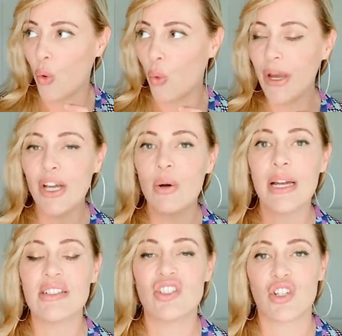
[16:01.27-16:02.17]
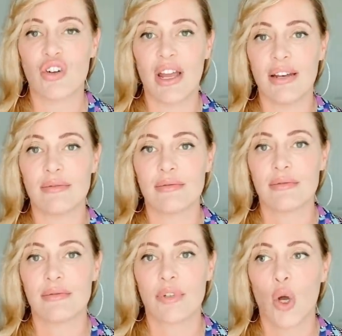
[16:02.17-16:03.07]
We go against the grain.
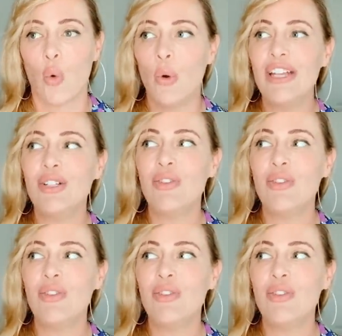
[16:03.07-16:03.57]
We do